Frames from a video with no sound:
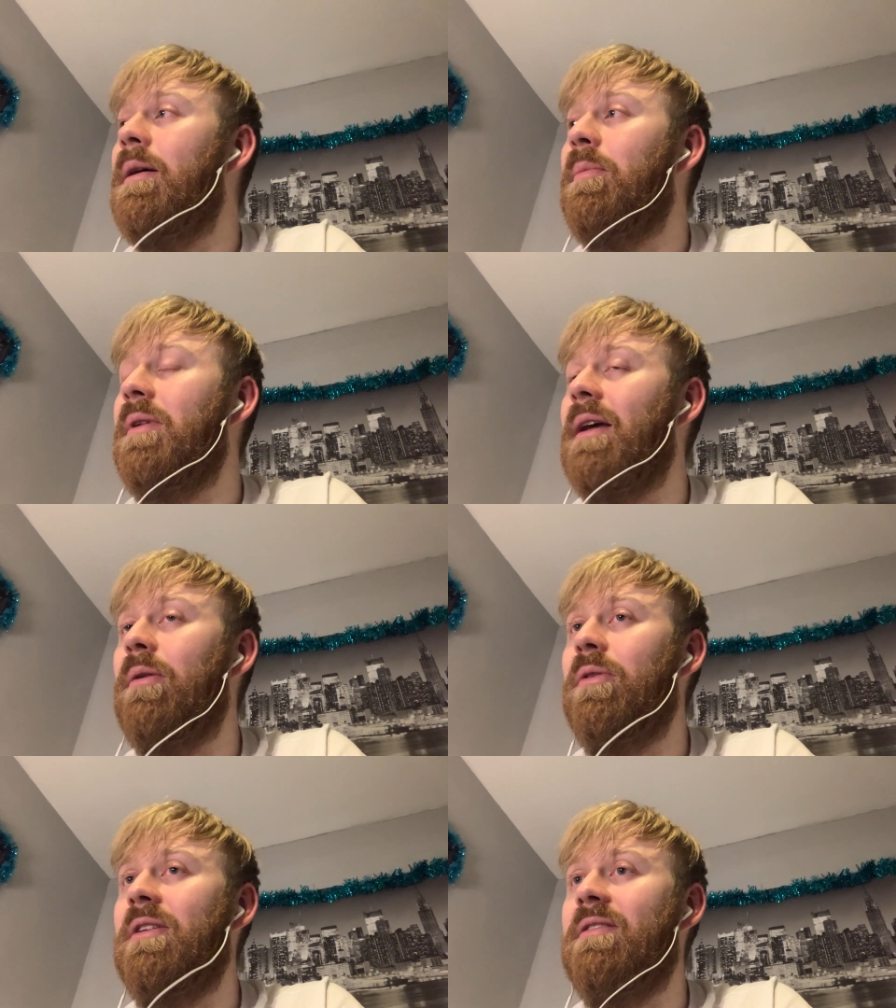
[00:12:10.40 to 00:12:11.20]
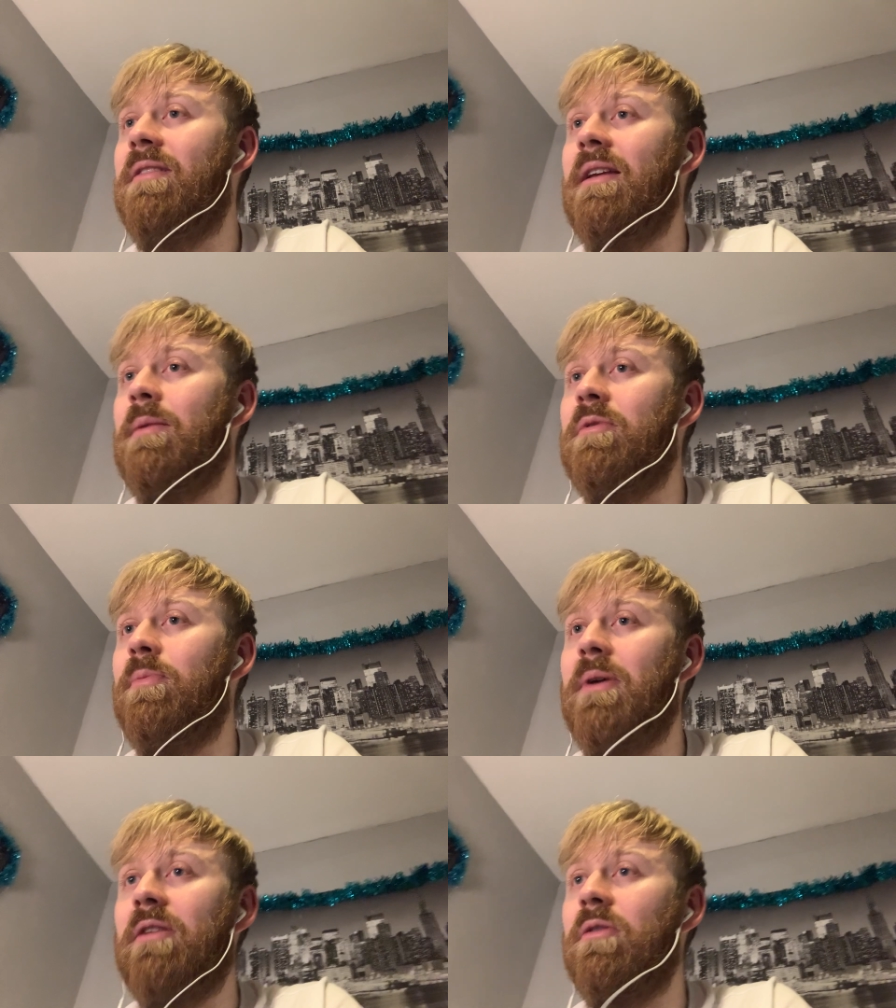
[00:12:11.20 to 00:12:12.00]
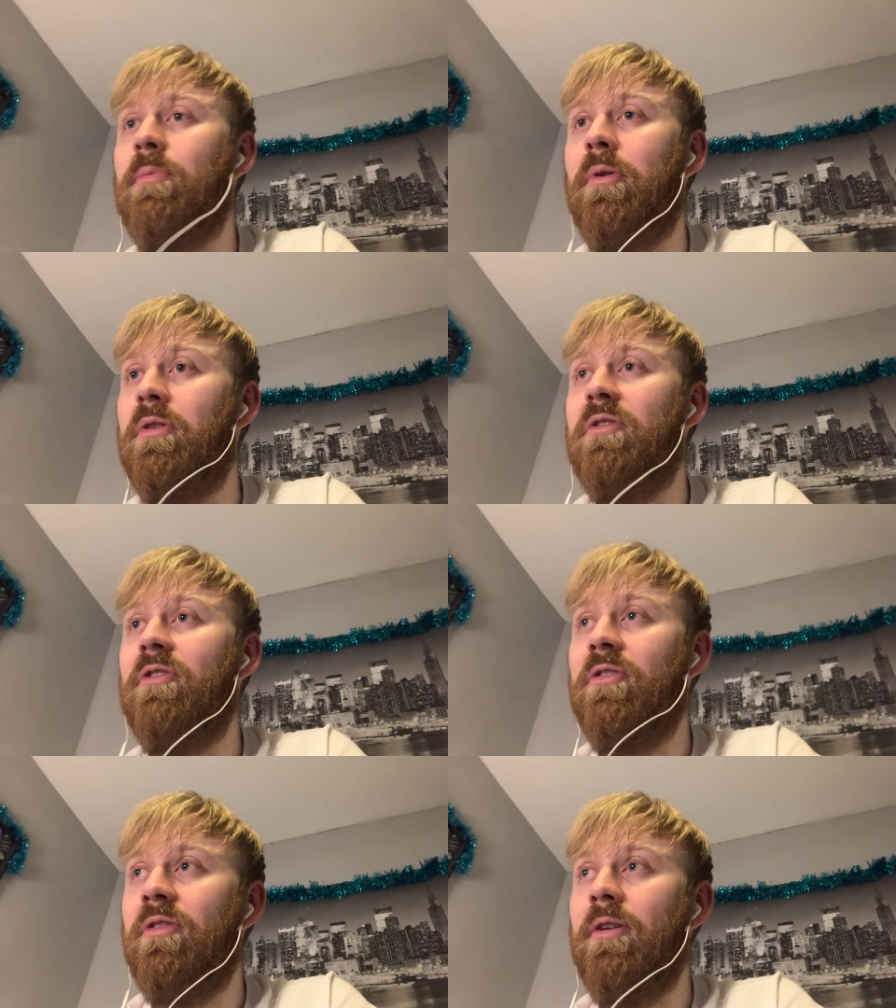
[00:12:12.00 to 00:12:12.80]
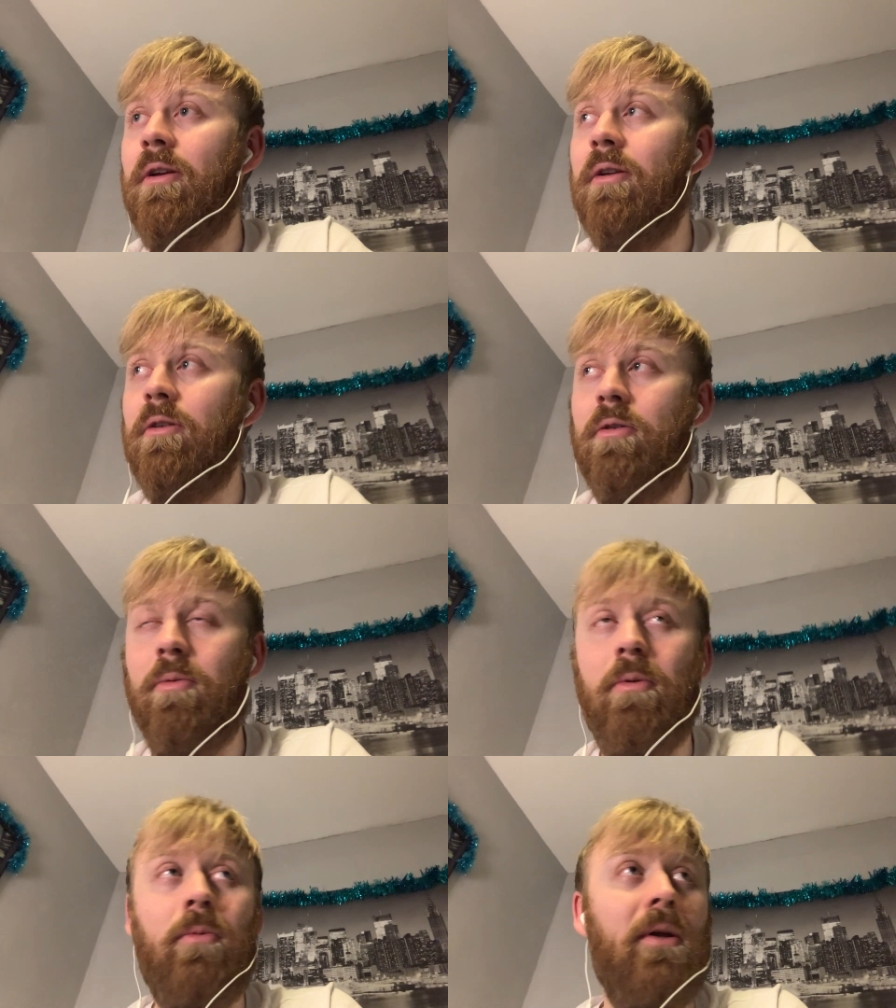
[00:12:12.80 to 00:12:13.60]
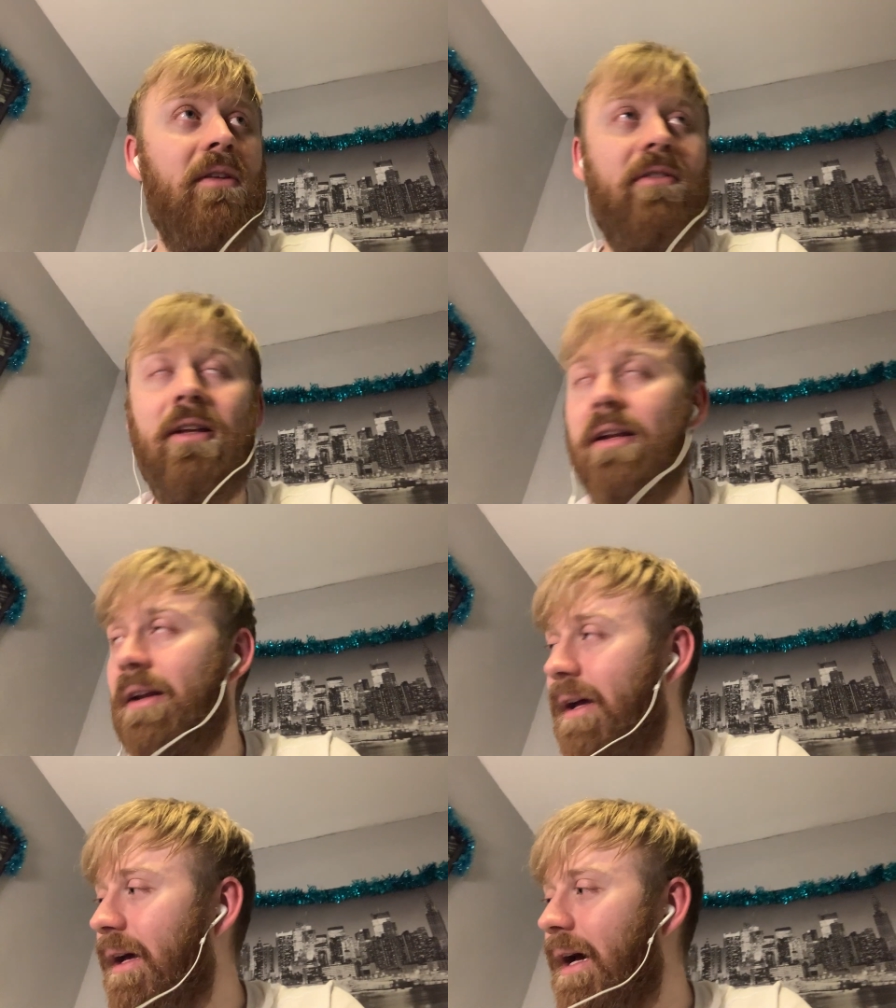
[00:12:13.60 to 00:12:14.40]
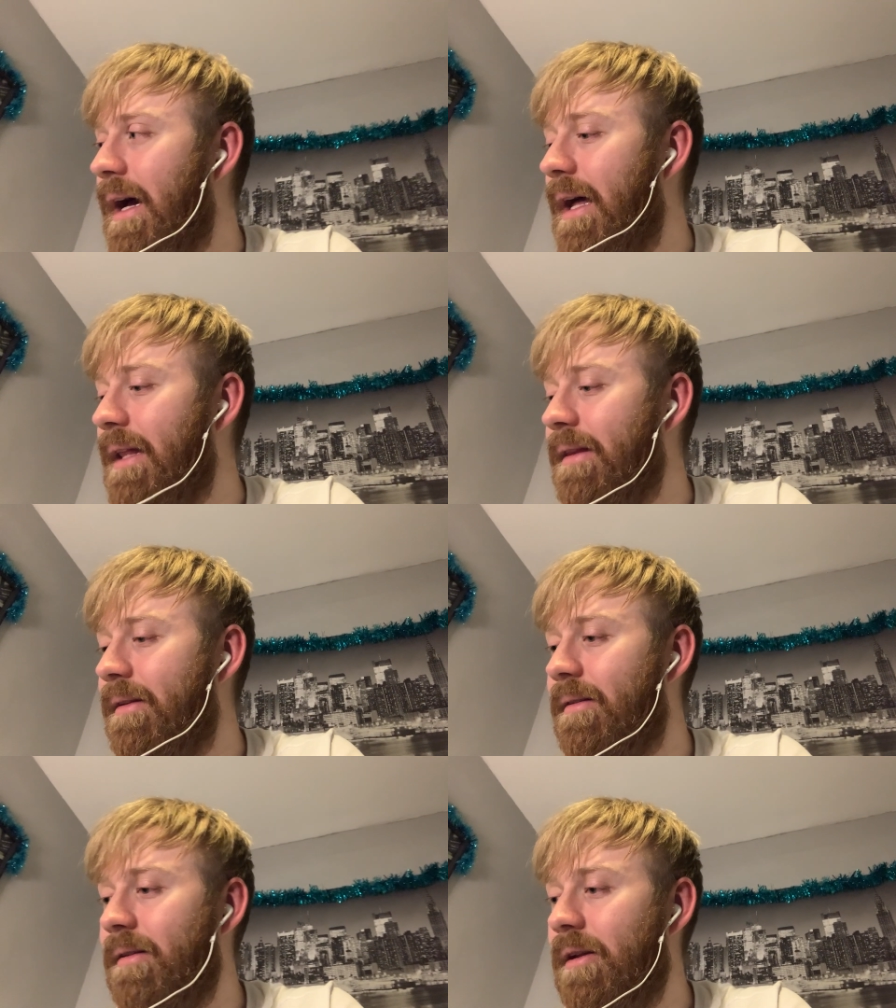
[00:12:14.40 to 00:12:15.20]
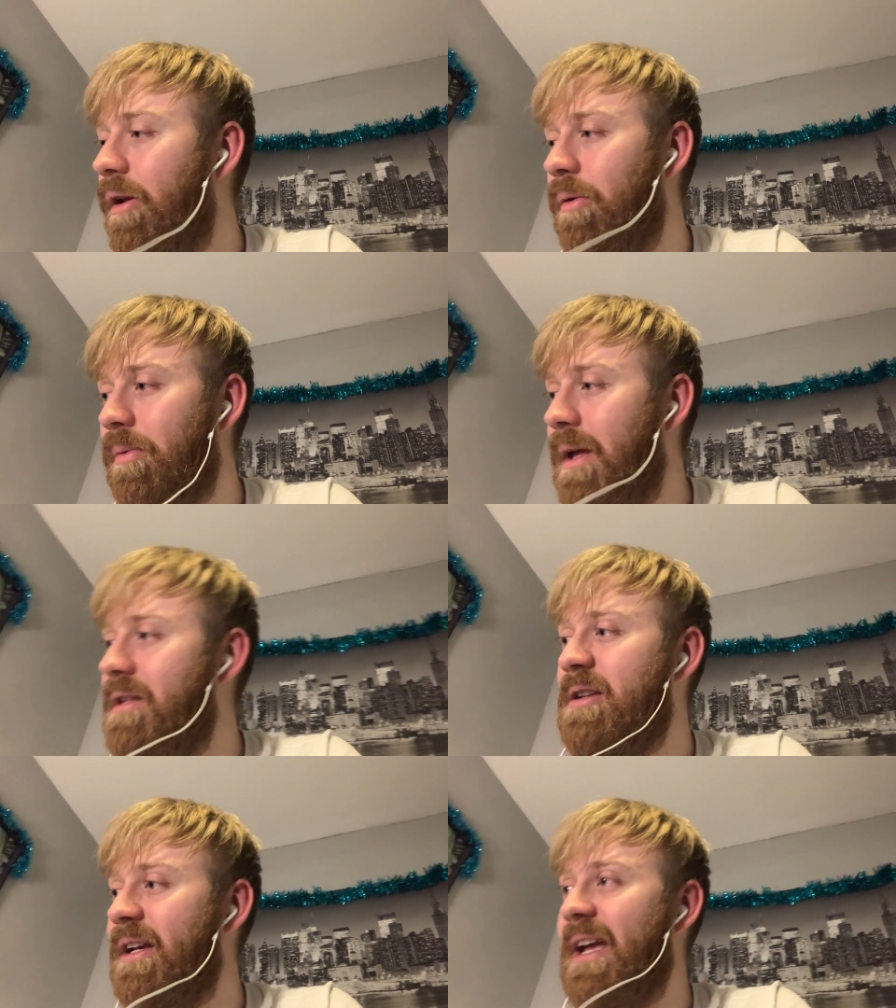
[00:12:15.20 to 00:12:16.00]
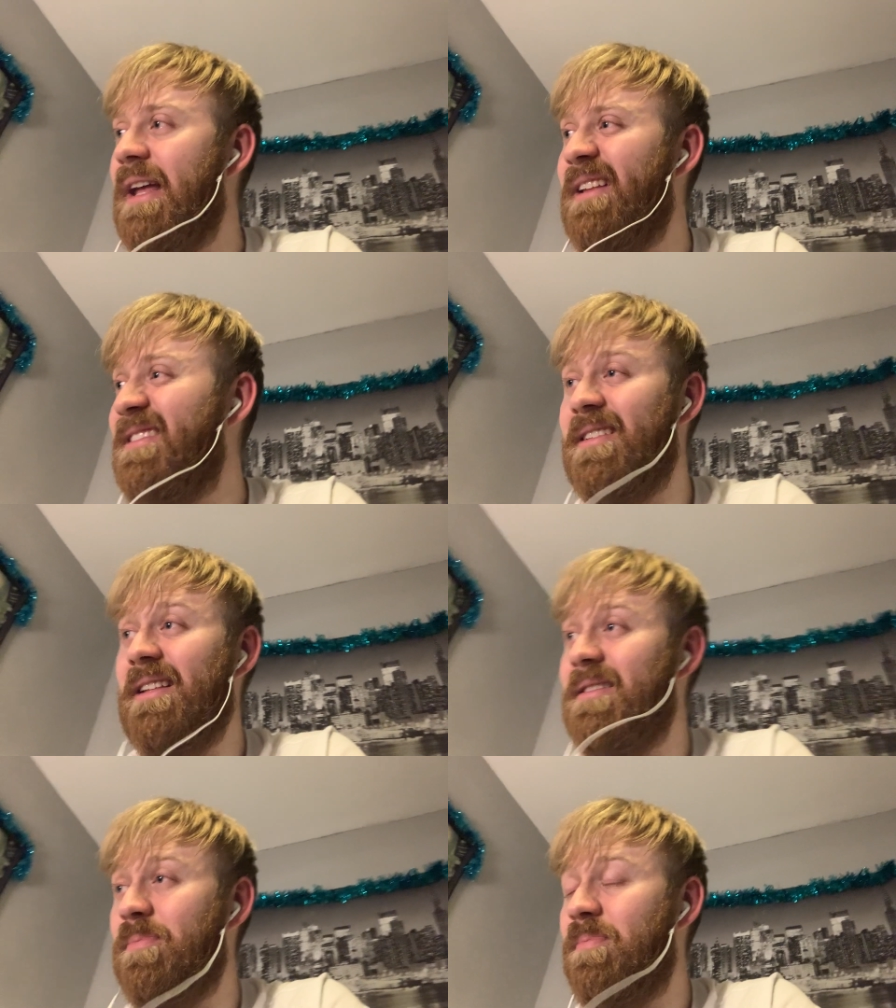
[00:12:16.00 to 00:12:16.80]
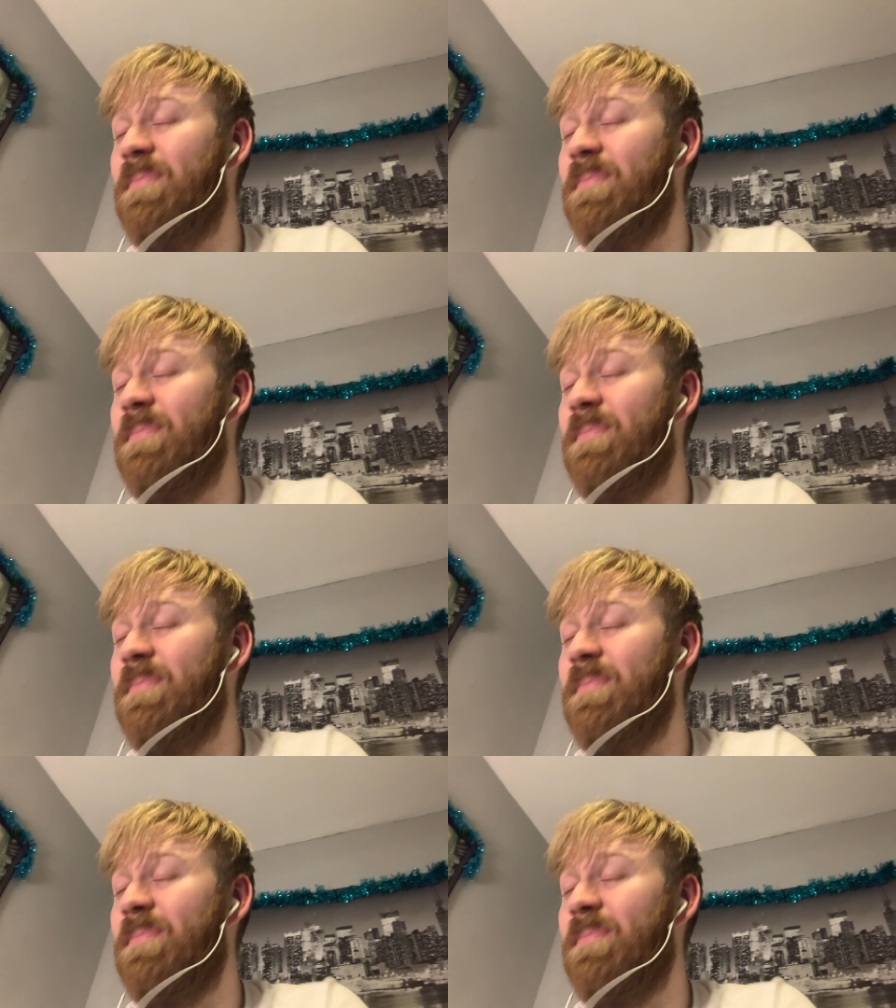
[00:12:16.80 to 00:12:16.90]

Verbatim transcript: But yeah, all these teams have picked up points a couple wins down there, and you know it's again it's it's